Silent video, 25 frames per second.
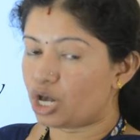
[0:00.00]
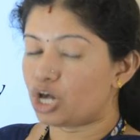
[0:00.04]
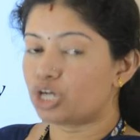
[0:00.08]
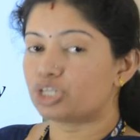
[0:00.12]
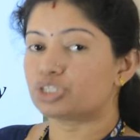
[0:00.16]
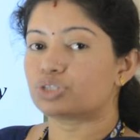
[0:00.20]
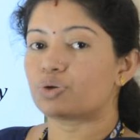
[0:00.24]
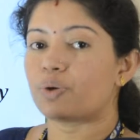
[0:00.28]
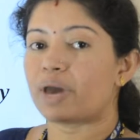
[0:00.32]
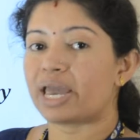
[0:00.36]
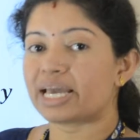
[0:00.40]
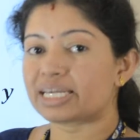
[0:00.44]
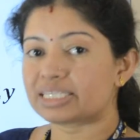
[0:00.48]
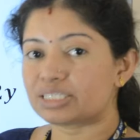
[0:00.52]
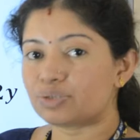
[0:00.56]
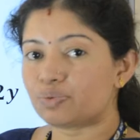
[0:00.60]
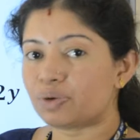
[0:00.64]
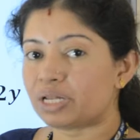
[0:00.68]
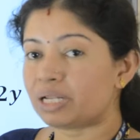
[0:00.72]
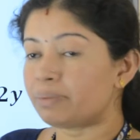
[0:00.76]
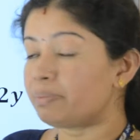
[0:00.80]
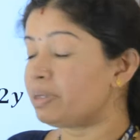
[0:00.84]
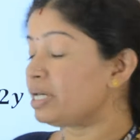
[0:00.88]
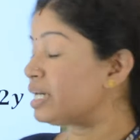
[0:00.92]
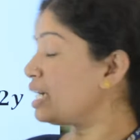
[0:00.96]
So x
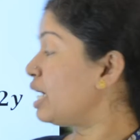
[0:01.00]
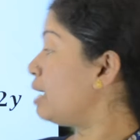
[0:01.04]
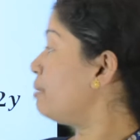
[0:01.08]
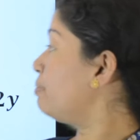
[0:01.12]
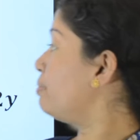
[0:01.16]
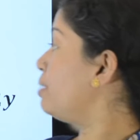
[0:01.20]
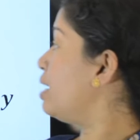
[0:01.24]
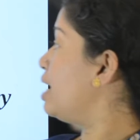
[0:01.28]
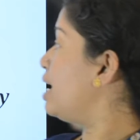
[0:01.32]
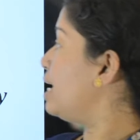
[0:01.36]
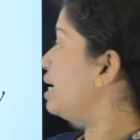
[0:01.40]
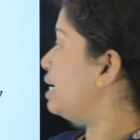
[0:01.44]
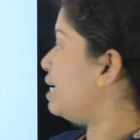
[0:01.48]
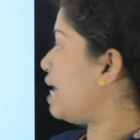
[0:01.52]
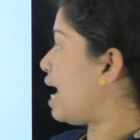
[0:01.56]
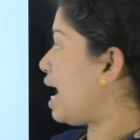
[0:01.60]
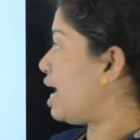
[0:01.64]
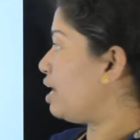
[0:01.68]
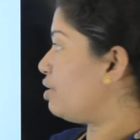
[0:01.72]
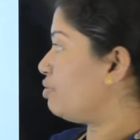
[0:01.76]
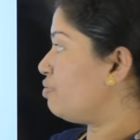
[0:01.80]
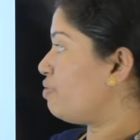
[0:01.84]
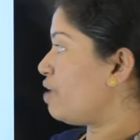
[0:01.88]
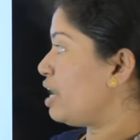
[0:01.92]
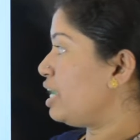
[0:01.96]
will become
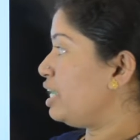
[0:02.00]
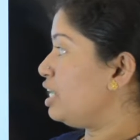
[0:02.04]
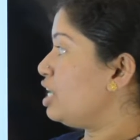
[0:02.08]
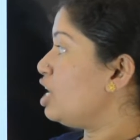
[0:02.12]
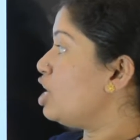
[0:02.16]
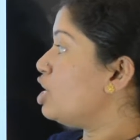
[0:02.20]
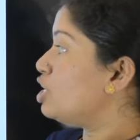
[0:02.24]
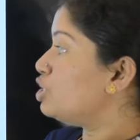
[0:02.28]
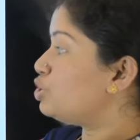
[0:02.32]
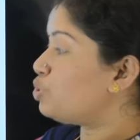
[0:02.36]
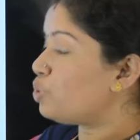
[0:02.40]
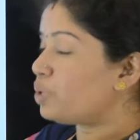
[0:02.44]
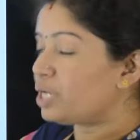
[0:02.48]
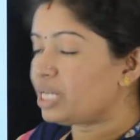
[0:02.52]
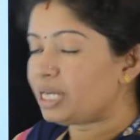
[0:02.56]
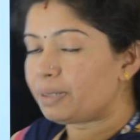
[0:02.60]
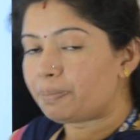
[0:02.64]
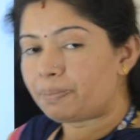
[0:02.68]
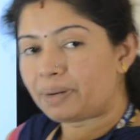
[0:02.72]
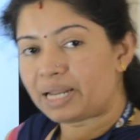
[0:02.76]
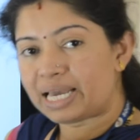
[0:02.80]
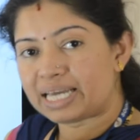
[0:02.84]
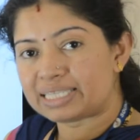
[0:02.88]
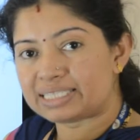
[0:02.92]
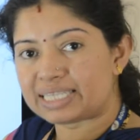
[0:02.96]
tan y. So
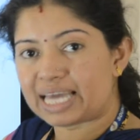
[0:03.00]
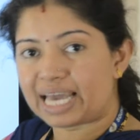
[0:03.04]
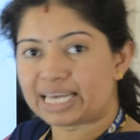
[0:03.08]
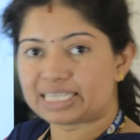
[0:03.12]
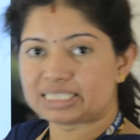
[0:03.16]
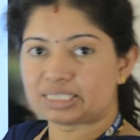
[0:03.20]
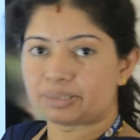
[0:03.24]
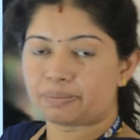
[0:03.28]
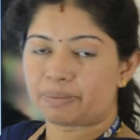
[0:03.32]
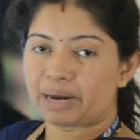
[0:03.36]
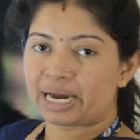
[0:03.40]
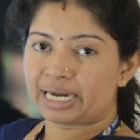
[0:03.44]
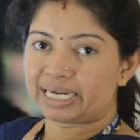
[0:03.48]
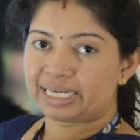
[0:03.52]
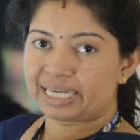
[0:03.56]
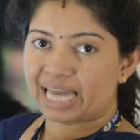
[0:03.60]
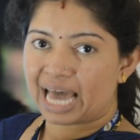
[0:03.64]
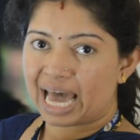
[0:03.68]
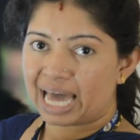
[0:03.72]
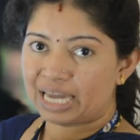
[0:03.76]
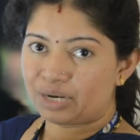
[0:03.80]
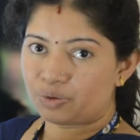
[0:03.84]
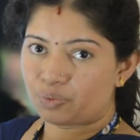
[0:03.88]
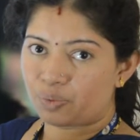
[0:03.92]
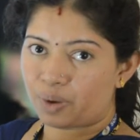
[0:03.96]
replace x by
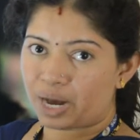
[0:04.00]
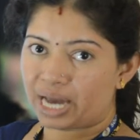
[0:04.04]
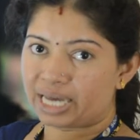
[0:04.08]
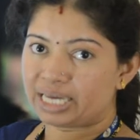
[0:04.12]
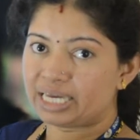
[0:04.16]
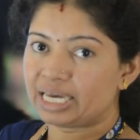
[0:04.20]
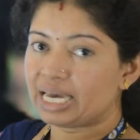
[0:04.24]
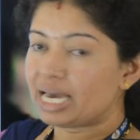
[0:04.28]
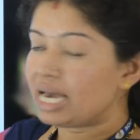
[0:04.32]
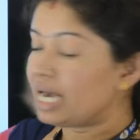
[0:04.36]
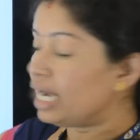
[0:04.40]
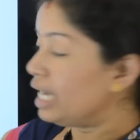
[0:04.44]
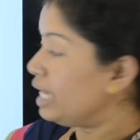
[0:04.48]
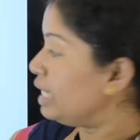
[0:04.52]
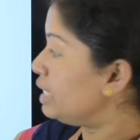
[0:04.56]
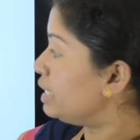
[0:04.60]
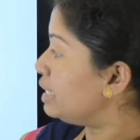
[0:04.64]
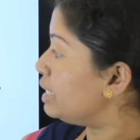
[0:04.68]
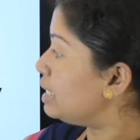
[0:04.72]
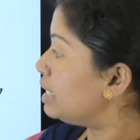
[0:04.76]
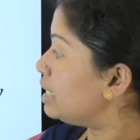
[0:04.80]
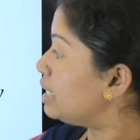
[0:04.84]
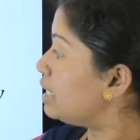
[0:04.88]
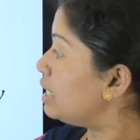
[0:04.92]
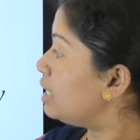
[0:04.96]
tan y in
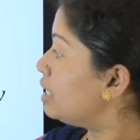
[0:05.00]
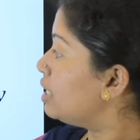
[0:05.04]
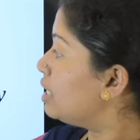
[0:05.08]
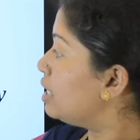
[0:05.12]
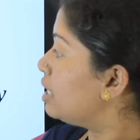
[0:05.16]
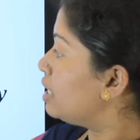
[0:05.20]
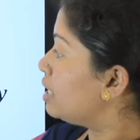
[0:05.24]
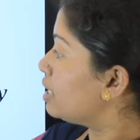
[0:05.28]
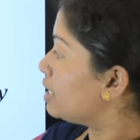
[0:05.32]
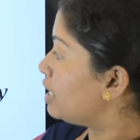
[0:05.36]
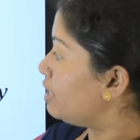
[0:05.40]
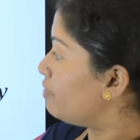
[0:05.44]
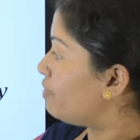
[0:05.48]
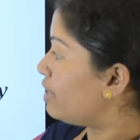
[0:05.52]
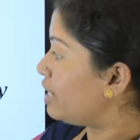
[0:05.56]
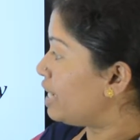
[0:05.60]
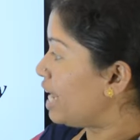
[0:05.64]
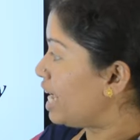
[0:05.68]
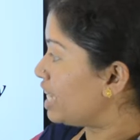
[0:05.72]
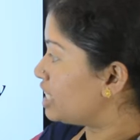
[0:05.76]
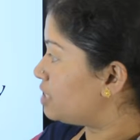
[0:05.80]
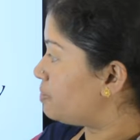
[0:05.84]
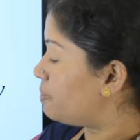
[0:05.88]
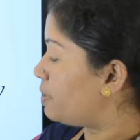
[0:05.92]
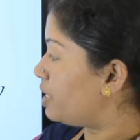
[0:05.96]
the given
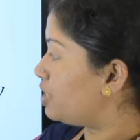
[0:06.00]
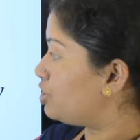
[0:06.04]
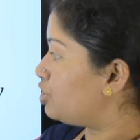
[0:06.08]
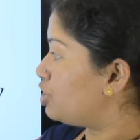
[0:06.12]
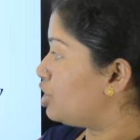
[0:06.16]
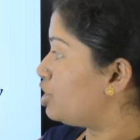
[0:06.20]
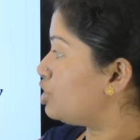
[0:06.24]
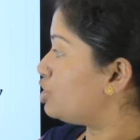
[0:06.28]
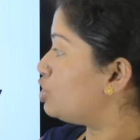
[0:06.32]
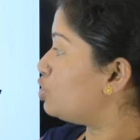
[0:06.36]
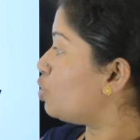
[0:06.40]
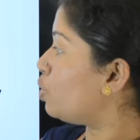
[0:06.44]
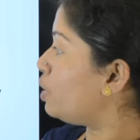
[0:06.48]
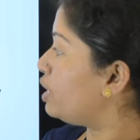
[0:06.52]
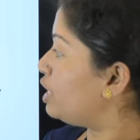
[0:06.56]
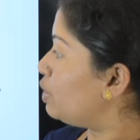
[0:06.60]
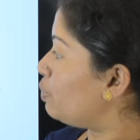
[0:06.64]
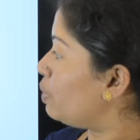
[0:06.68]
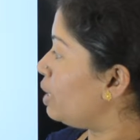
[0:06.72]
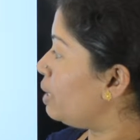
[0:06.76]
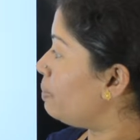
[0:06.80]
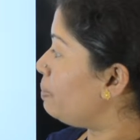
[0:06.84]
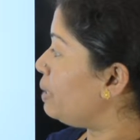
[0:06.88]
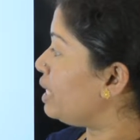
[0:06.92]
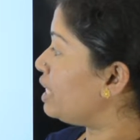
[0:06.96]
expression. So it
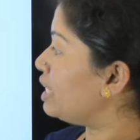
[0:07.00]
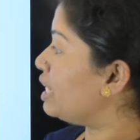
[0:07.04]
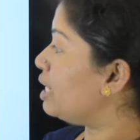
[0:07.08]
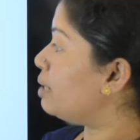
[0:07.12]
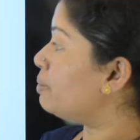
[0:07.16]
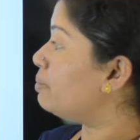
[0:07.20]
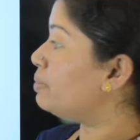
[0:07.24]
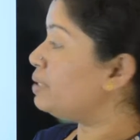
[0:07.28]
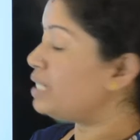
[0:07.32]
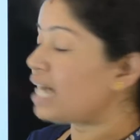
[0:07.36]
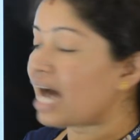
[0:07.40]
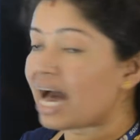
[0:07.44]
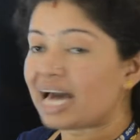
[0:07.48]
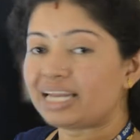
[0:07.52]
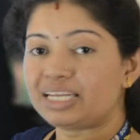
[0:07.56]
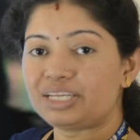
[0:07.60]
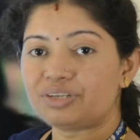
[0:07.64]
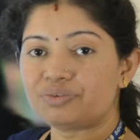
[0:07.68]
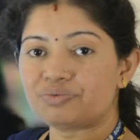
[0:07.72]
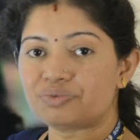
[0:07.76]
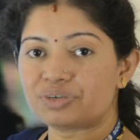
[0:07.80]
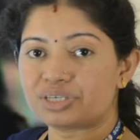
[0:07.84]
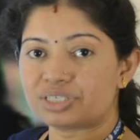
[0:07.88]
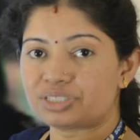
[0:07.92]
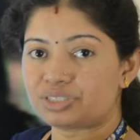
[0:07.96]
will become tan
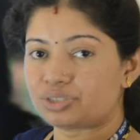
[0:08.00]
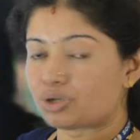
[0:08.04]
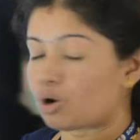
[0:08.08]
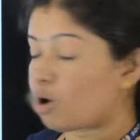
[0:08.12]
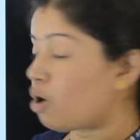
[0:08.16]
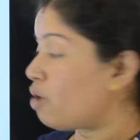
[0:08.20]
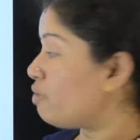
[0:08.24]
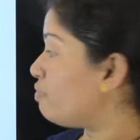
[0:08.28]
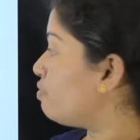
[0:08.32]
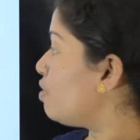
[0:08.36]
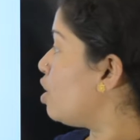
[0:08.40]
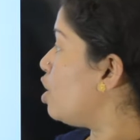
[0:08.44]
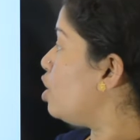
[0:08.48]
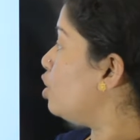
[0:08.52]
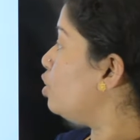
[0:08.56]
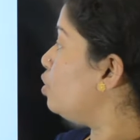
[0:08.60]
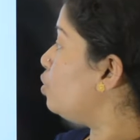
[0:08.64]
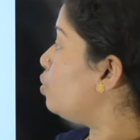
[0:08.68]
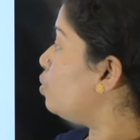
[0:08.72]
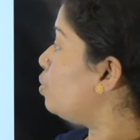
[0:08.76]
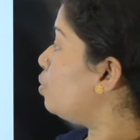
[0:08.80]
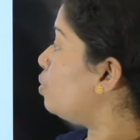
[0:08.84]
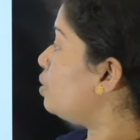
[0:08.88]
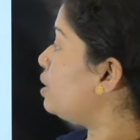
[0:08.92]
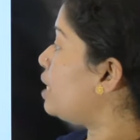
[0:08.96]
inverse of
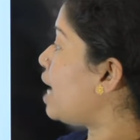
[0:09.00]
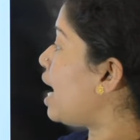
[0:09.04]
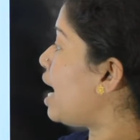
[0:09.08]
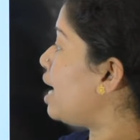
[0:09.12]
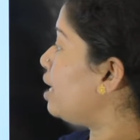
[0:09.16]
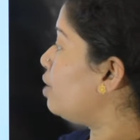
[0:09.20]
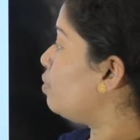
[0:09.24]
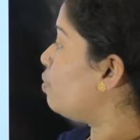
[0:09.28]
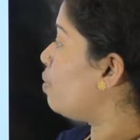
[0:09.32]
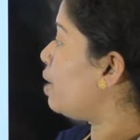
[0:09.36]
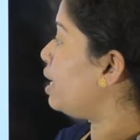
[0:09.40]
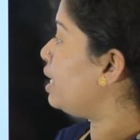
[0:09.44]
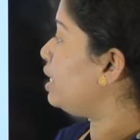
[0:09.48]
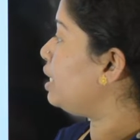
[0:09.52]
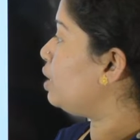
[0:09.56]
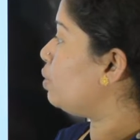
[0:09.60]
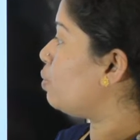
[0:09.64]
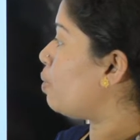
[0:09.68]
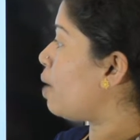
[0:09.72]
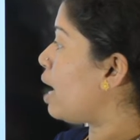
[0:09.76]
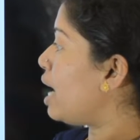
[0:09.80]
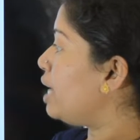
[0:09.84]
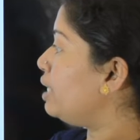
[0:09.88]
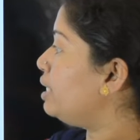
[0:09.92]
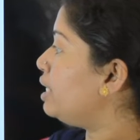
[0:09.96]
2 tan y
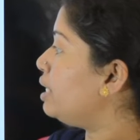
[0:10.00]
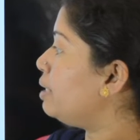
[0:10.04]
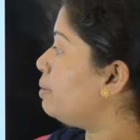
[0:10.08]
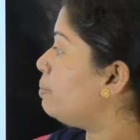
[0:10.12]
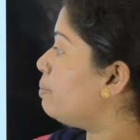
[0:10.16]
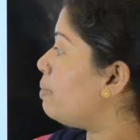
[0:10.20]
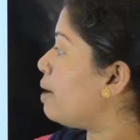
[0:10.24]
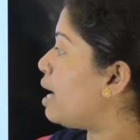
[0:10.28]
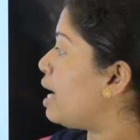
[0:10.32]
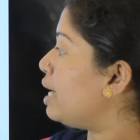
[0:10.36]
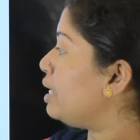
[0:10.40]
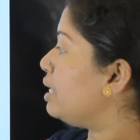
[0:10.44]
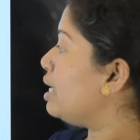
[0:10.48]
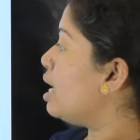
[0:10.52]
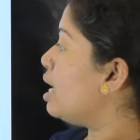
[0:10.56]
divided by